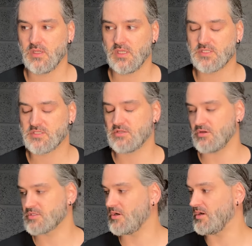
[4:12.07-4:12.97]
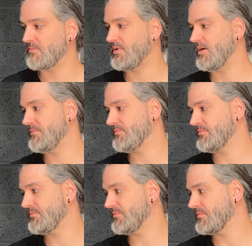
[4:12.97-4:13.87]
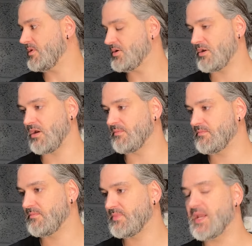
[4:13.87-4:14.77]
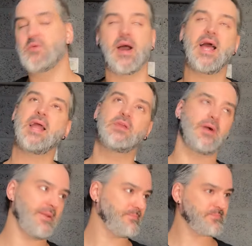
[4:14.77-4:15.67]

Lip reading: It's just a nice guy, but I don't know. But anyway,